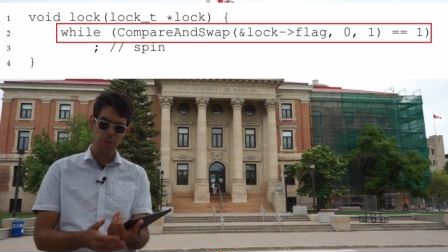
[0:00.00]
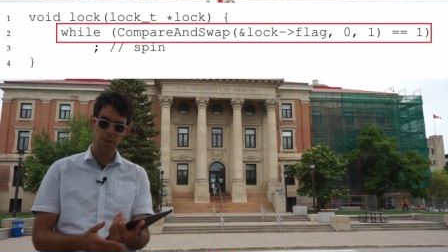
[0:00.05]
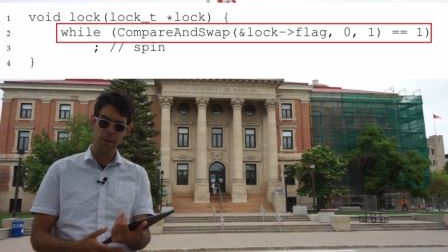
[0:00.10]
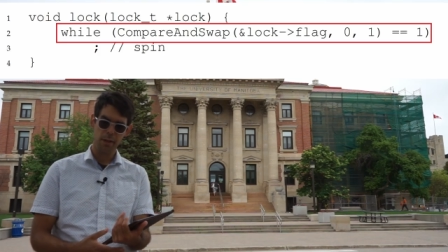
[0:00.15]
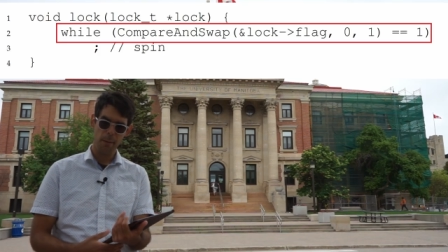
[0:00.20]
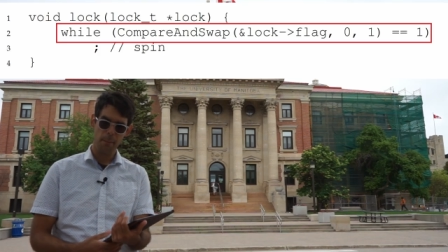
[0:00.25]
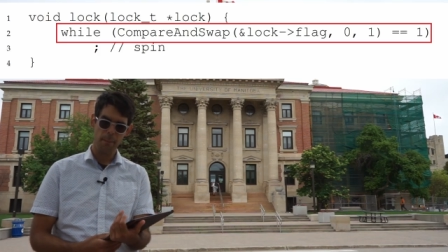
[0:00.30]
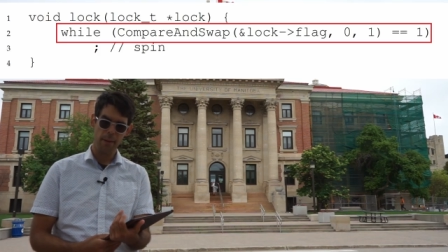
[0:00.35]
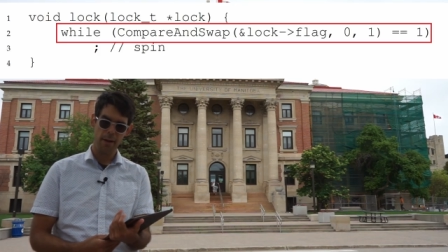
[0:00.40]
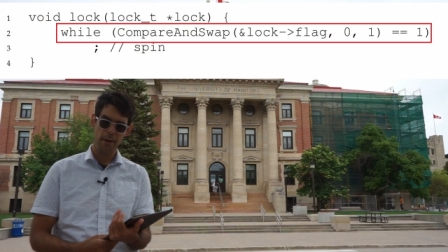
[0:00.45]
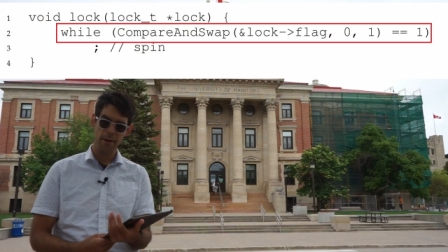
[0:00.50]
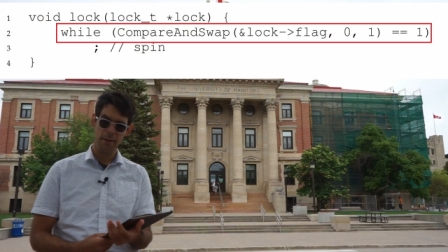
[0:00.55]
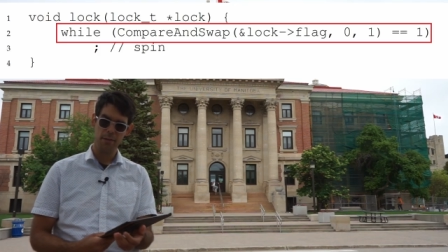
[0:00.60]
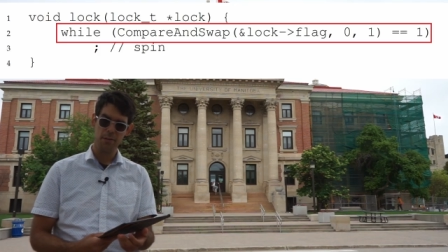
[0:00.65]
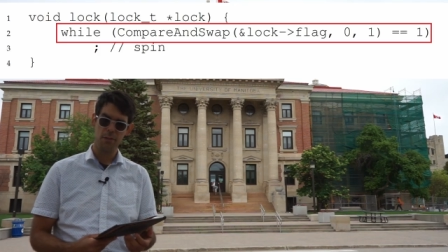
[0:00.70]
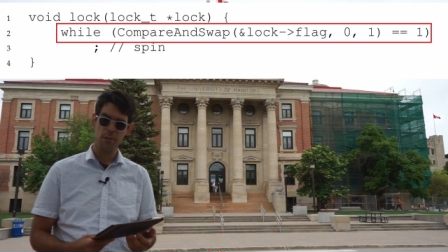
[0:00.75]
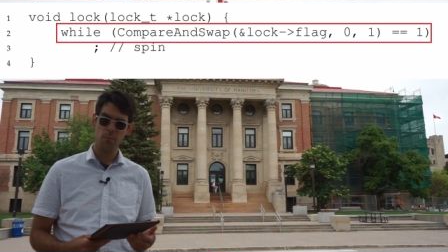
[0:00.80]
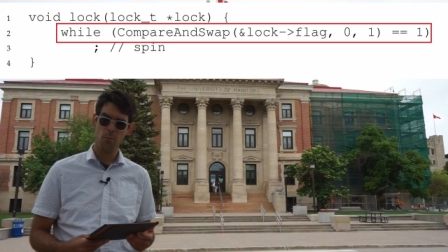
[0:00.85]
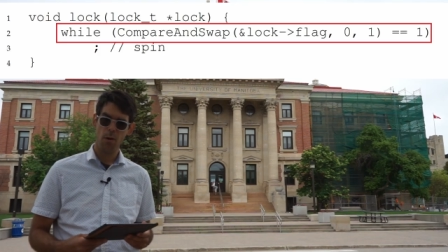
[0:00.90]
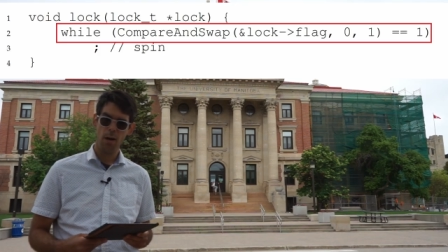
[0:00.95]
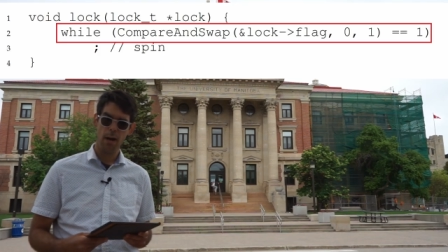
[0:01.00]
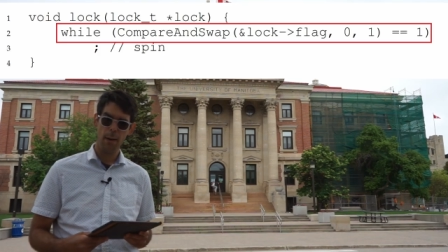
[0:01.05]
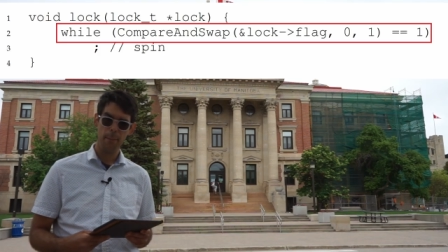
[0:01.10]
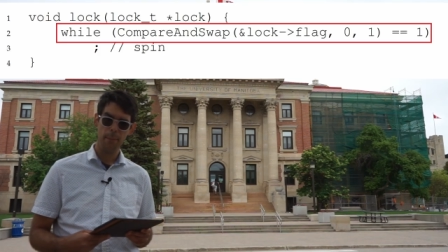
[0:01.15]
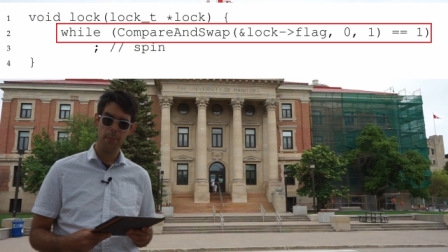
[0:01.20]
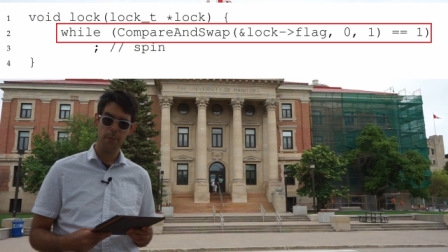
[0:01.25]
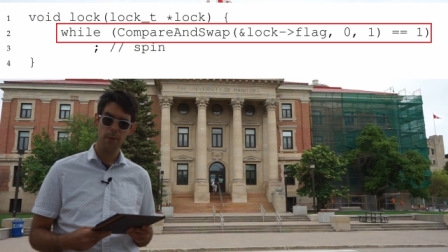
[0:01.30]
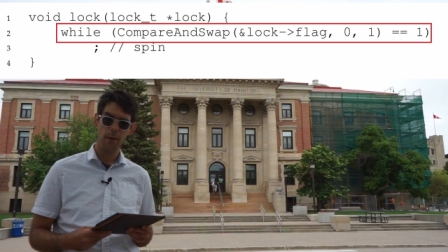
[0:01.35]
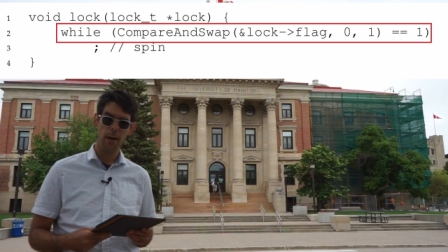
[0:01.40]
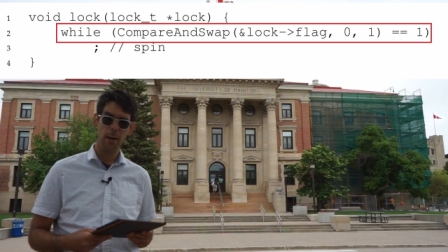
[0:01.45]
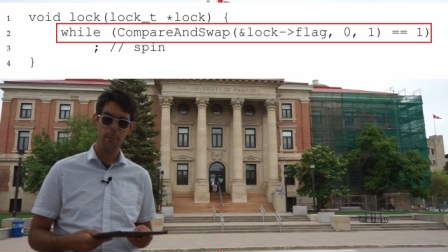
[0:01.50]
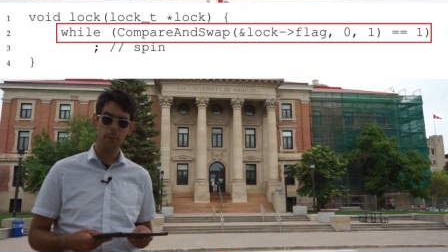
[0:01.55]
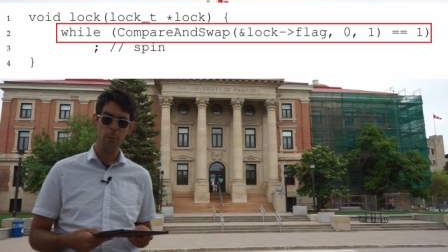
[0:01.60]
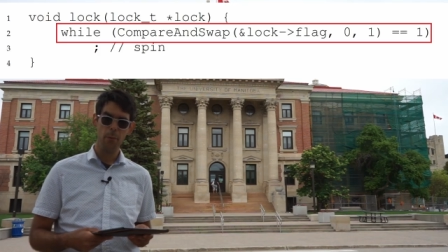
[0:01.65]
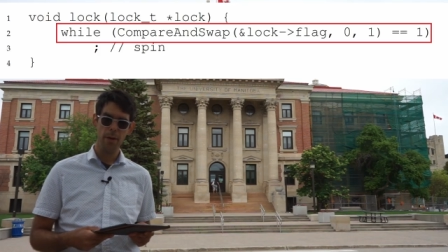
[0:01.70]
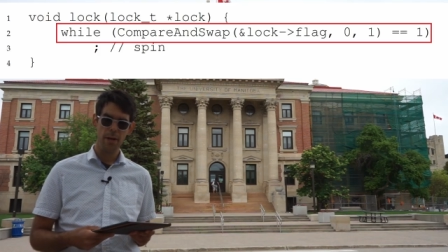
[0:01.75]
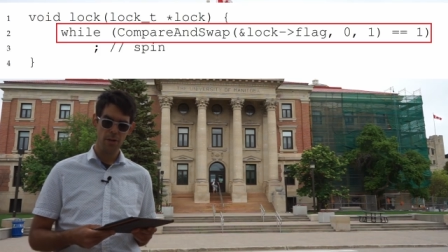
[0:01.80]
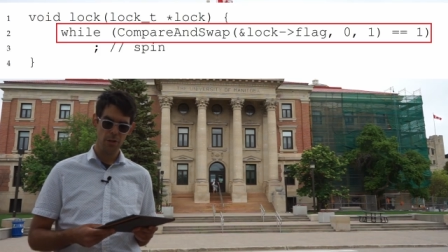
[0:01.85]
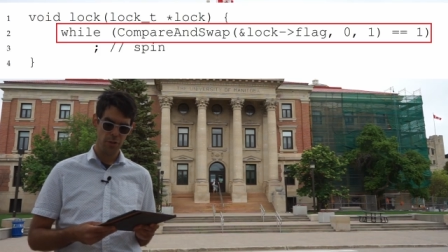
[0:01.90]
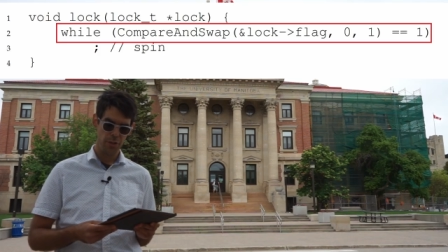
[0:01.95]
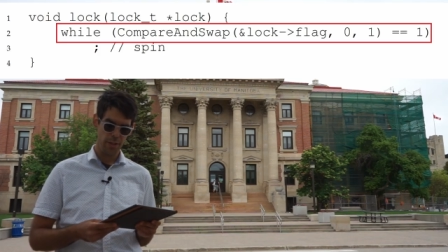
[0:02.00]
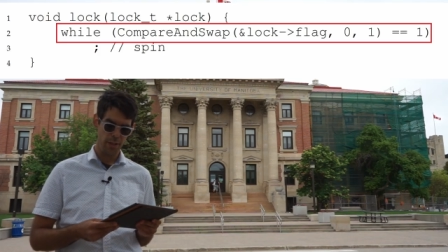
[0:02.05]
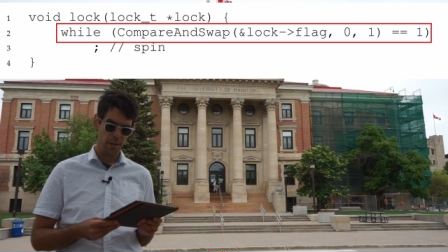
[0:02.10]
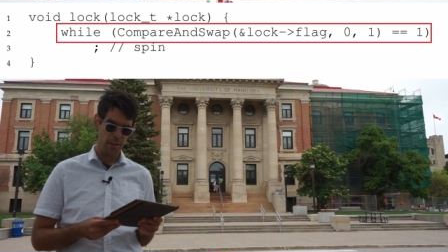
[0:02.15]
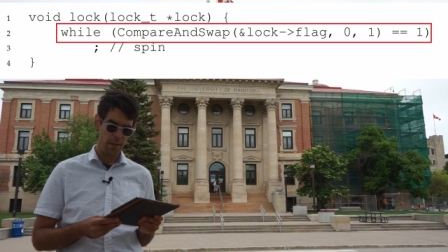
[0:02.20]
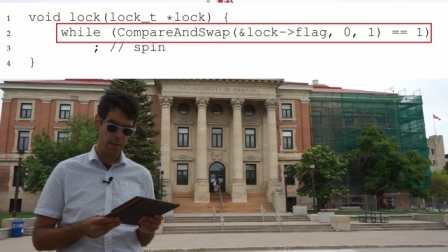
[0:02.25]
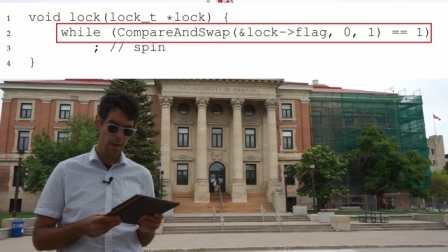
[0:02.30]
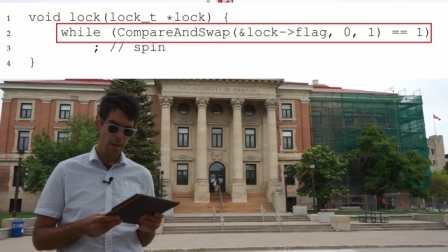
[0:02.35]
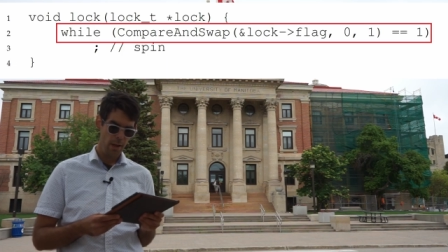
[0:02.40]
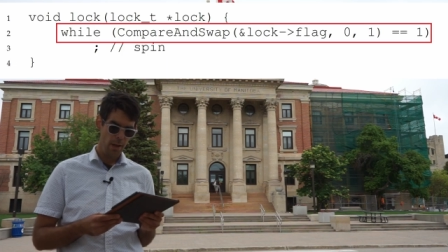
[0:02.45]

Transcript: the compare and swap operation,